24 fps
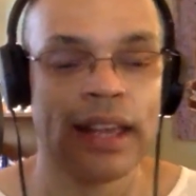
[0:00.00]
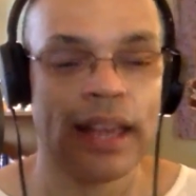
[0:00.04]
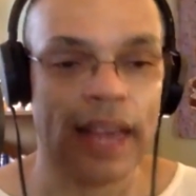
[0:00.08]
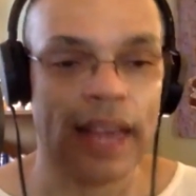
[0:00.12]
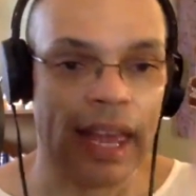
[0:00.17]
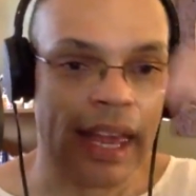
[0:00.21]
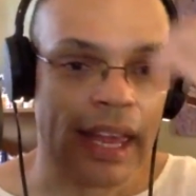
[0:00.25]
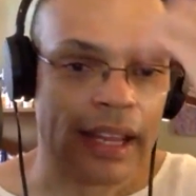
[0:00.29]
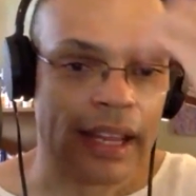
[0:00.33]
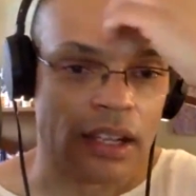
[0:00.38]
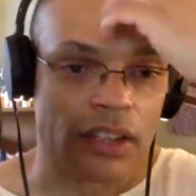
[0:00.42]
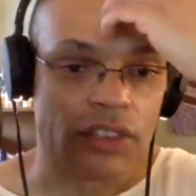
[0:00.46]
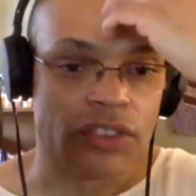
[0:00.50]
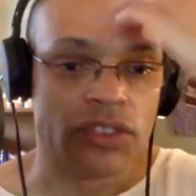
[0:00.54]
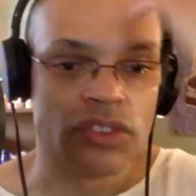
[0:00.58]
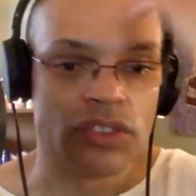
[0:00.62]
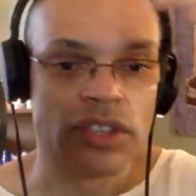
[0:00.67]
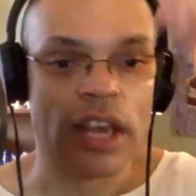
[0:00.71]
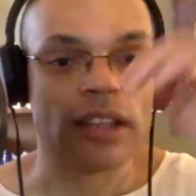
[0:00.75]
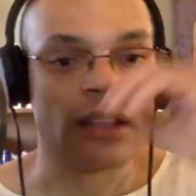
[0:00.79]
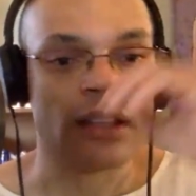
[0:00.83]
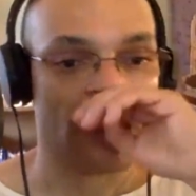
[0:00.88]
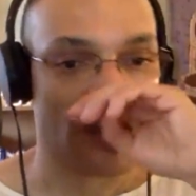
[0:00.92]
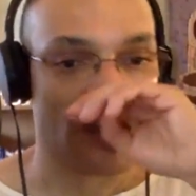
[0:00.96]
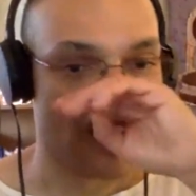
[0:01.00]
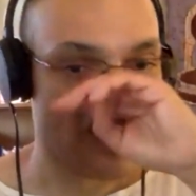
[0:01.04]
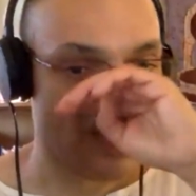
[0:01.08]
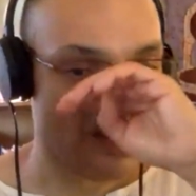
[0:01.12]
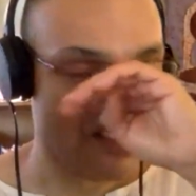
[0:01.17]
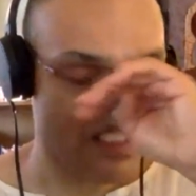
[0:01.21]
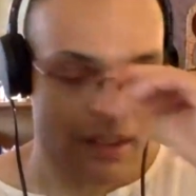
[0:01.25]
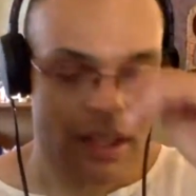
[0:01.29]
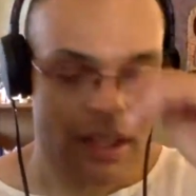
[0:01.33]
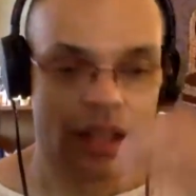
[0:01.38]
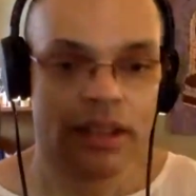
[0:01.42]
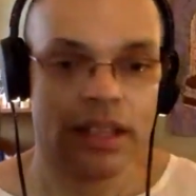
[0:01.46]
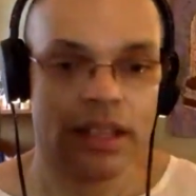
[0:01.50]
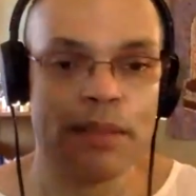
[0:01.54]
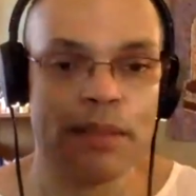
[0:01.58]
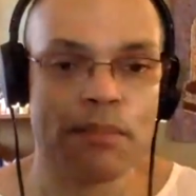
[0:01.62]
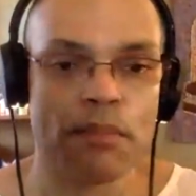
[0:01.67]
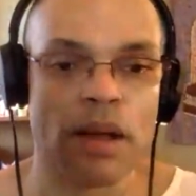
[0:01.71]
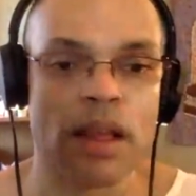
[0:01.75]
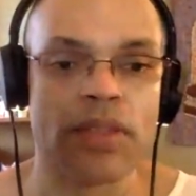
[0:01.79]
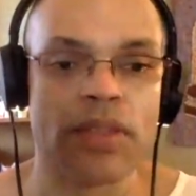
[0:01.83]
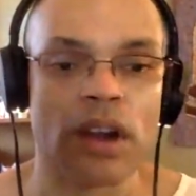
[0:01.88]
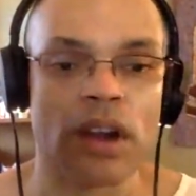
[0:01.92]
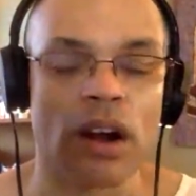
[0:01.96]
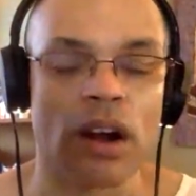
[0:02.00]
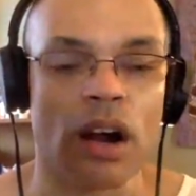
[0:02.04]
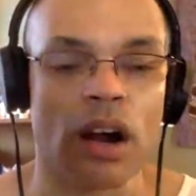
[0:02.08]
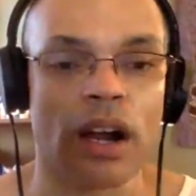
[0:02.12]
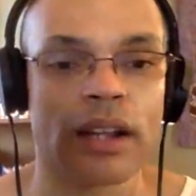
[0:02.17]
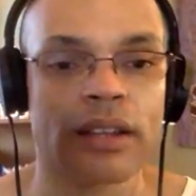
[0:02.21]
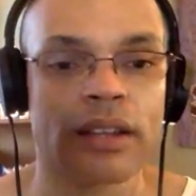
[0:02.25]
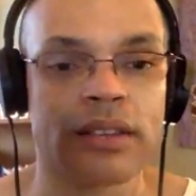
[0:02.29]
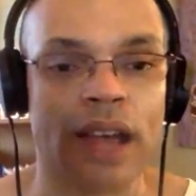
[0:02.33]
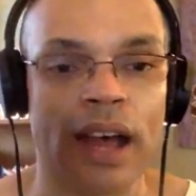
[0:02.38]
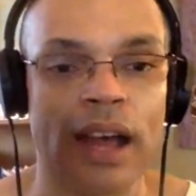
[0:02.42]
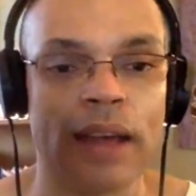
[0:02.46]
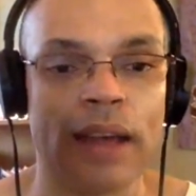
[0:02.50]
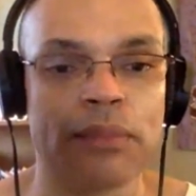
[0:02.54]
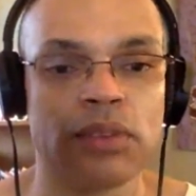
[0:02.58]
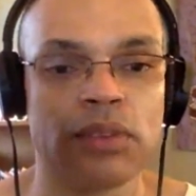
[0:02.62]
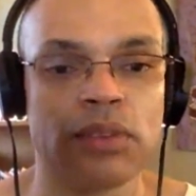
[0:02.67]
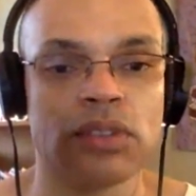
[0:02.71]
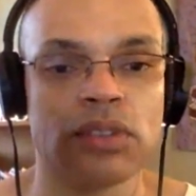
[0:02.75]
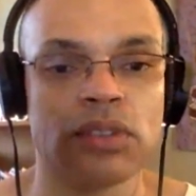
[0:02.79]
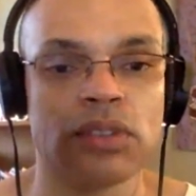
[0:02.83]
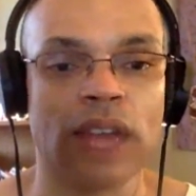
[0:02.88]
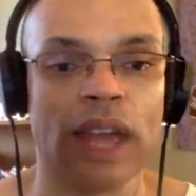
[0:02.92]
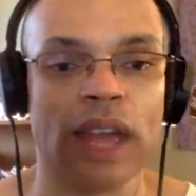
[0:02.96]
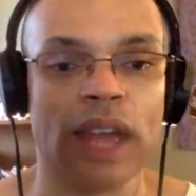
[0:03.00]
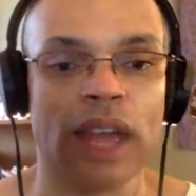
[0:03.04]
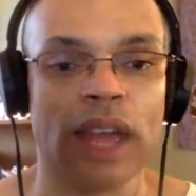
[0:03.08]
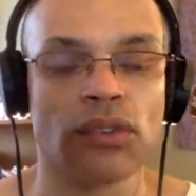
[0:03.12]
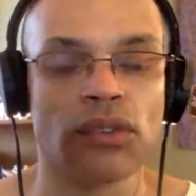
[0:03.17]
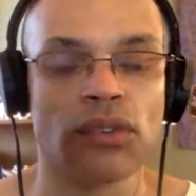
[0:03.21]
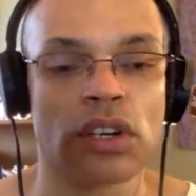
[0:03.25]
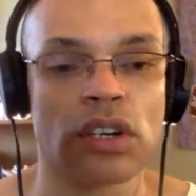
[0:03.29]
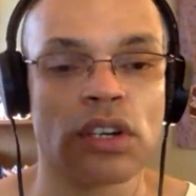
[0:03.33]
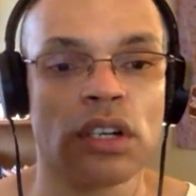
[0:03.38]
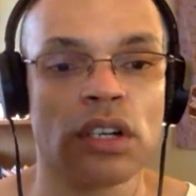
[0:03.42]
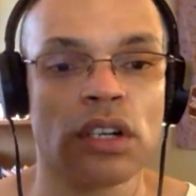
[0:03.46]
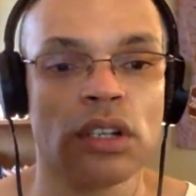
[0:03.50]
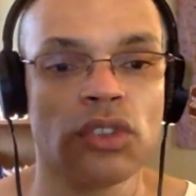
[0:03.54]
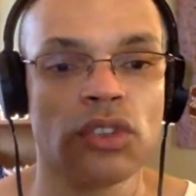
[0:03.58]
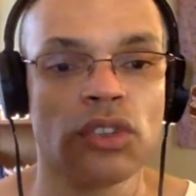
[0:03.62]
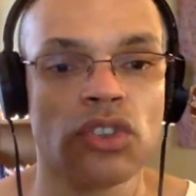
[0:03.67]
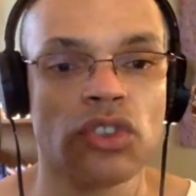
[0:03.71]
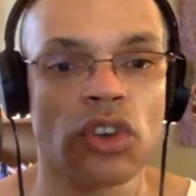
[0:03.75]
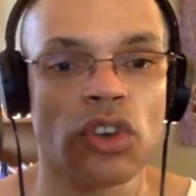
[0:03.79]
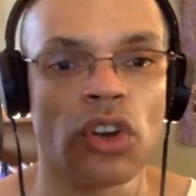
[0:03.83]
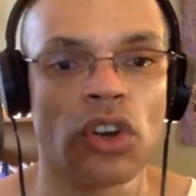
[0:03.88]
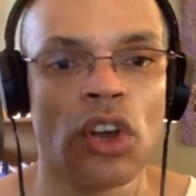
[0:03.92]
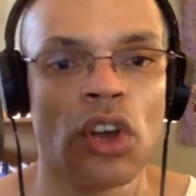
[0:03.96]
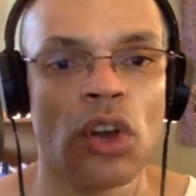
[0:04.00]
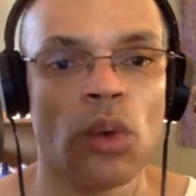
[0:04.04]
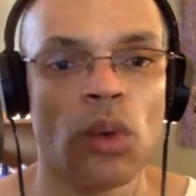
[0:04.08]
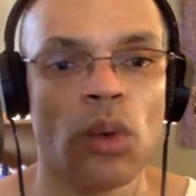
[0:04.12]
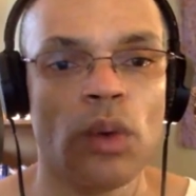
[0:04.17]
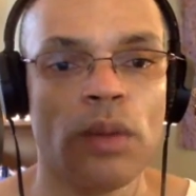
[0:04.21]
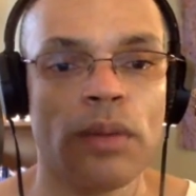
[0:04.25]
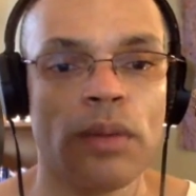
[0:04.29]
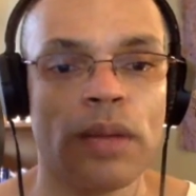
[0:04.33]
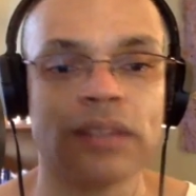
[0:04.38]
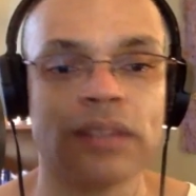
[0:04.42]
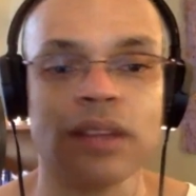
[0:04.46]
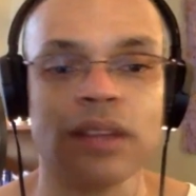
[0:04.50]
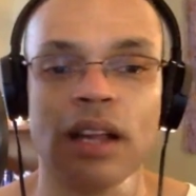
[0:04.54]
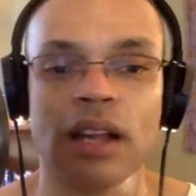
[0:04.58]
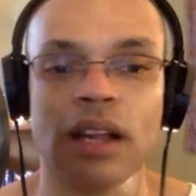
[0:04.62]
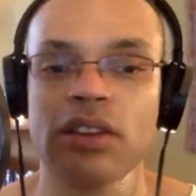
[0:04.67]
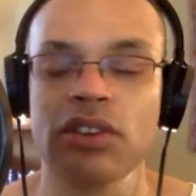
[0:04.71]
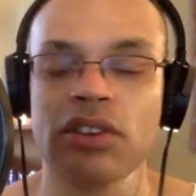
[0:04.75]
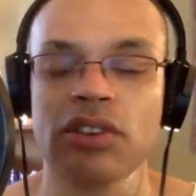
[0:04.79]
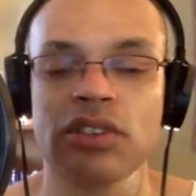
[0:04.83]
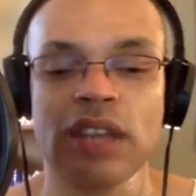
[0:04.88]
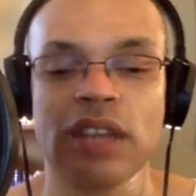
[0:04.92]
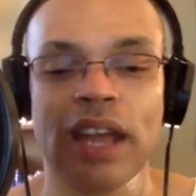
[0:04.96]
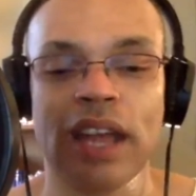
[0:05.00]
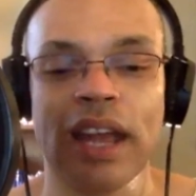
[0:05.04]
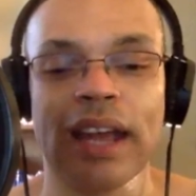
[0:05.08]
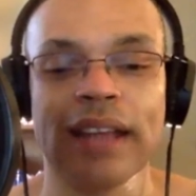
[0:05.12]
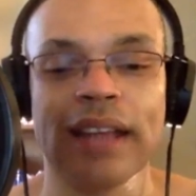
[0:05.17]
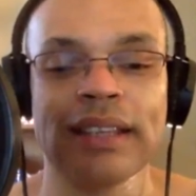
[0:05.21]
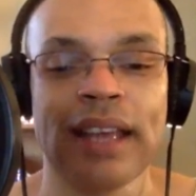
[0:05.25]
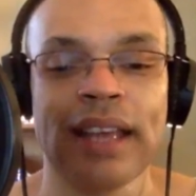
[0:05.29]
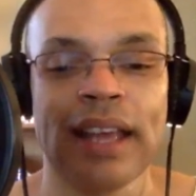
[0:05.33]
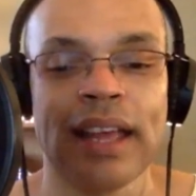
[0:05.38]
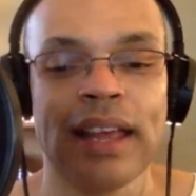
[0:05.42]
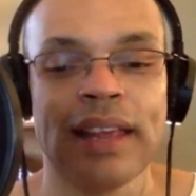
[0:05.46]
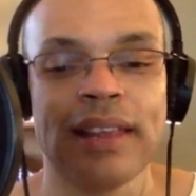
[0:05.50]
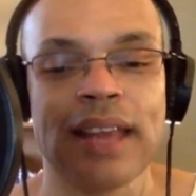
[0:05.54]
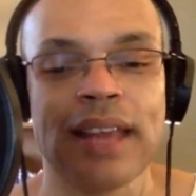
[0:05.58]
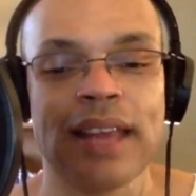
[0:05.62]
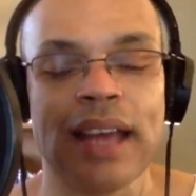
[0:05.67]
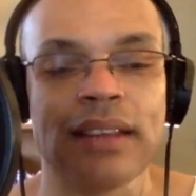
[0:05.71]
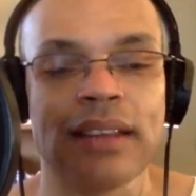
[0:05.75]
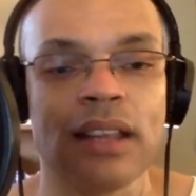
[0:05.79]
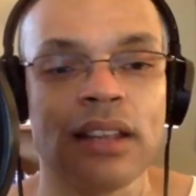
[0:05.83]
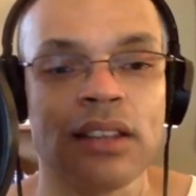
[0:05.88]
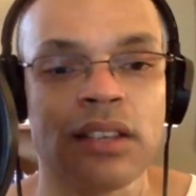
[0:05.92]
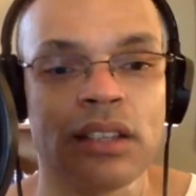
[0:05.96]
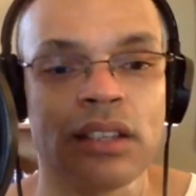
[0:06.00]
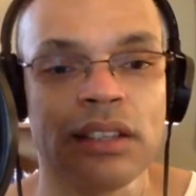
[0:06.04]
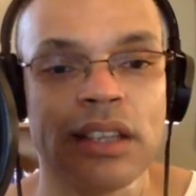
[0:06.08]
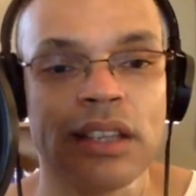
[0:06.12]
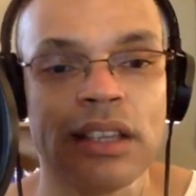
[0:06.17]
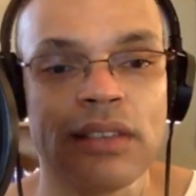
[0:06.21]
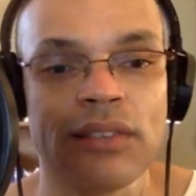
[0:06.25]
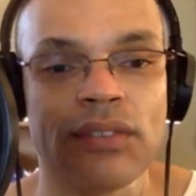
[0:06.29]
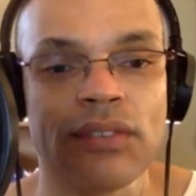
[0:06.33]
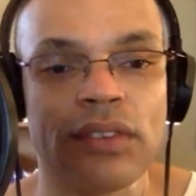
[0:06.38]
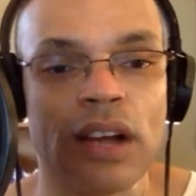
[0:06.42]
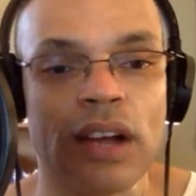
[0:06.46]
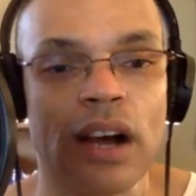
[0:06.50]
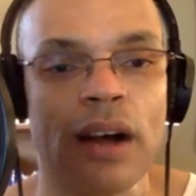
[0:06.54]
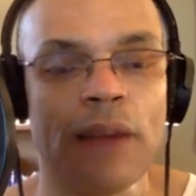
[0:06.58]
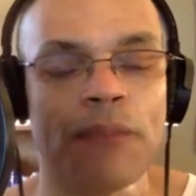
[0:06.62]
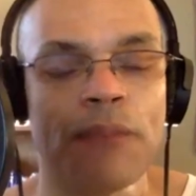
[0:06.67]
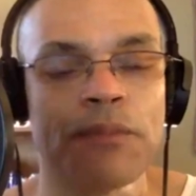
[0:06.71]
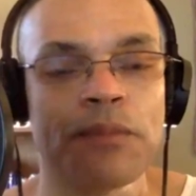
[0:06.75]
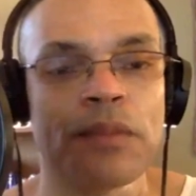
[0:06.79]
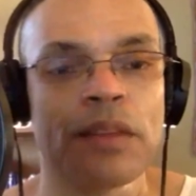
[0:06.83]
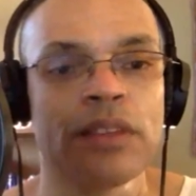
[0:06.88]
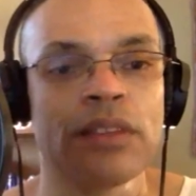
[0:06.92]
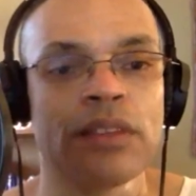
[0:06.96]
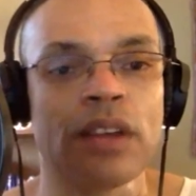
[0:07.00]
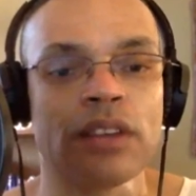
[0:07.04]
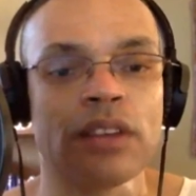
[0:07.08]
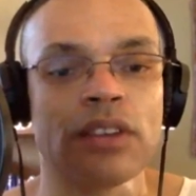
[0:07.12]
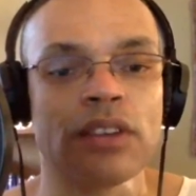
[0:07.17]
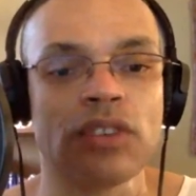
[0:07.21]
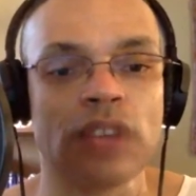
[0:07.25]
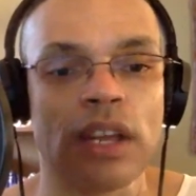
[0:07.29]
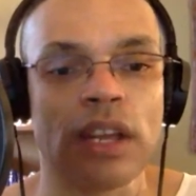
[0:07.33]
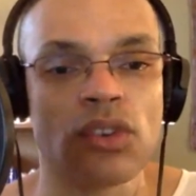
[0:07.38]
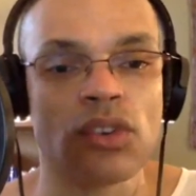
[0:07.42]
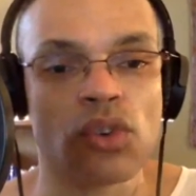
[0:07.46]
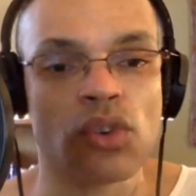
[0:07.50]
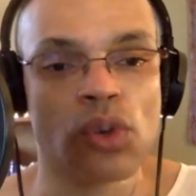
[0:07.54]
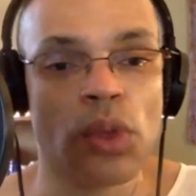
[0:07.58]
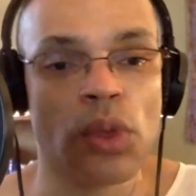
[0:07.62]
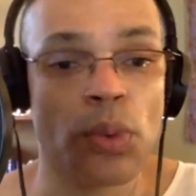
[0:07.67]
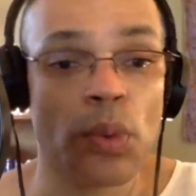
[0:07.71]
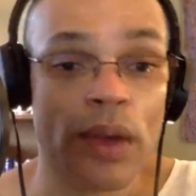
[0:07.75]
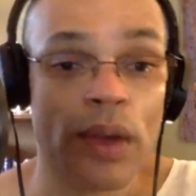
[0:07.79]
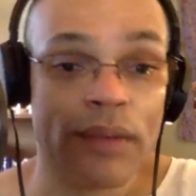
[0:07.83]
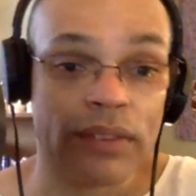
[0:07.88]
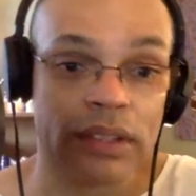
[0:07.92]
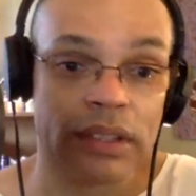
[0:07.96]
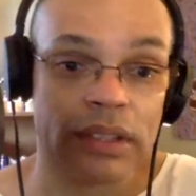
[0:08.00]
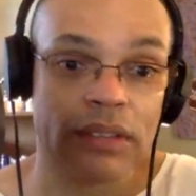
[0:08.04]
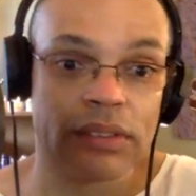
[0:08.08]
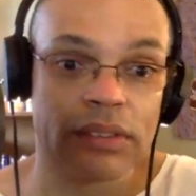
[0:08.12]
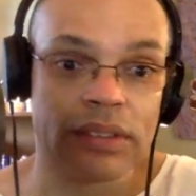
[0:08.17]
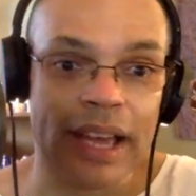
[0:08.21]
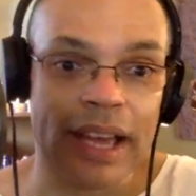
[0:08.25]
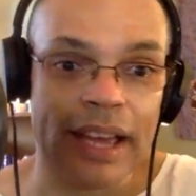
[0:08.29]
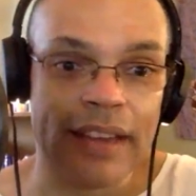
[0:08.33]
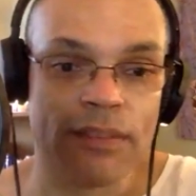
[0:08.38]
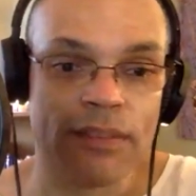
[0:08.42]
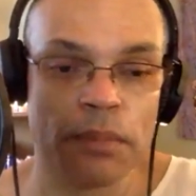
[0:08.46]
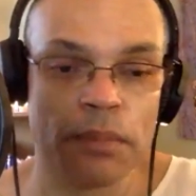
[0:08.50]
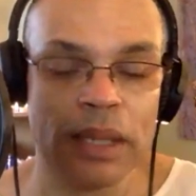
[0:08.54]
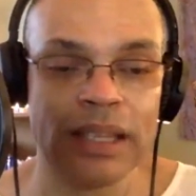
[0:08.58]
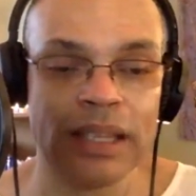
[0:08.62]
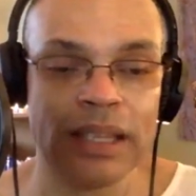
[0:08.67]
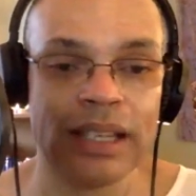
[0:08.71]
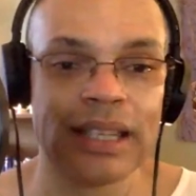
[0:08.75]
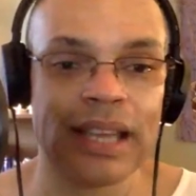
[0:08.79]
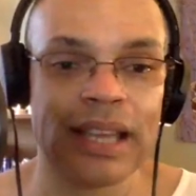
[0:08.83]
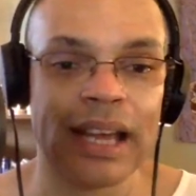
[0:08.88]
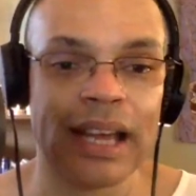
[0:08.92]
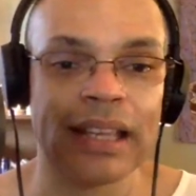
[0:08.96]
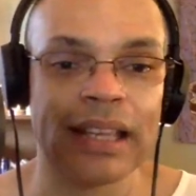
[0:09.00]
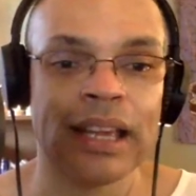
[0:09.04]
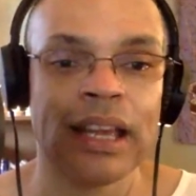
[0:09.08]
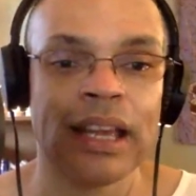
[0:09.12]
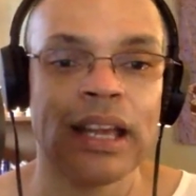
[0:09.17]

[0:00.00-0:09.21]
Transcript: And Auset, the mother archetype, stands for culture. We must understand that to live, to understand truth, we have to live life, meaning that